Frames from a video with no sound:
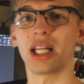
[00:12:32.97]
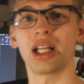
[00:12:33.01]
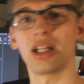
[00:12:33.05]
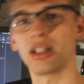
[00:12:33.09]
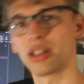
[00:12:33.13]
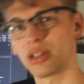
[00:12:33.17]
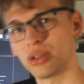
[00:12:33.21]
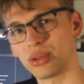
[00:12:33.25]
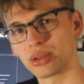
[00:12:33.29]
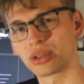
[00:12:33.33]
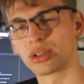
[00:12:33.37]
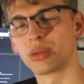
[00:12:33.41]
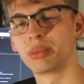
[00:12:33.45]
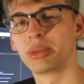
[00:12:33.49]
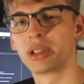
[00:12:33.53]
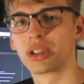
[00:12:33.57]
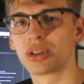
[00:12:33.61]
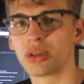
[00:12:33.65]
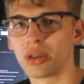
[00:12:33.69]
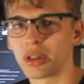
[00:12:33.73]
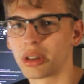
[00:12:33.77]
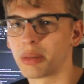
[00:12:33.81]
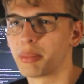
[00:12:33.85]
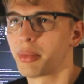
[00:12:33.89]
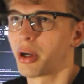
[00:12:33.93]
I'll also be
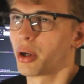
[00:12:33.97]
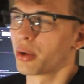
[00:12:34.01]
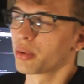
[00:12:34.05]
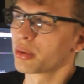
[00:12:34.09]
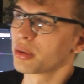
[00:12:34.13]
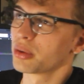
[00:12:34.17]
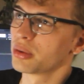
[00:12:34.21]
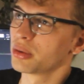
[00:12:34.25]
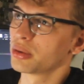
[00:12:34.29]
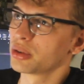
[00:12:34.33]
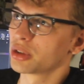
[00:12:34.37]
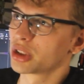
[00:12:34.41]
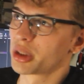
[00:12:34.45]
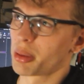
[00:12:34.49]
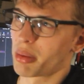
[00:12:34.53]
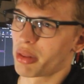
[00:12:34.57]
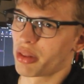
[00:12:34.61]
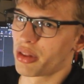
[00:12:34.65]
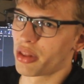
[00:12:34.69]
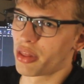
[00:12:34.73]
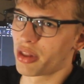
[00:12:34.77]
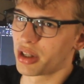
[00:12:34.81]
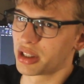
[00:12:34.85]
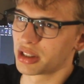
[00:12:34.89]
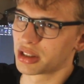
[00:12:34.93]
talking about some of
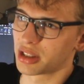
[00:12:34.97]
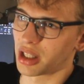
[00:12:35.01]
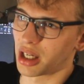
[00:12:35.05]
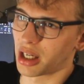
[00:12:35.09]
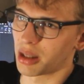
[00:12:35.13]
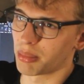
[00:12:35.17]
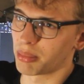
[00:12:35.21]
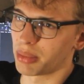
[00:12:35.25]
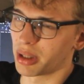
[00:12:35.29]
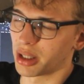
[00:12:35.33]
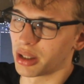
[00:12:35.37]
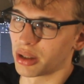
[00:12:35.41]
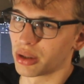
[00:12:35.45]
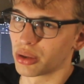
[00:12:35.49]
the things that I plan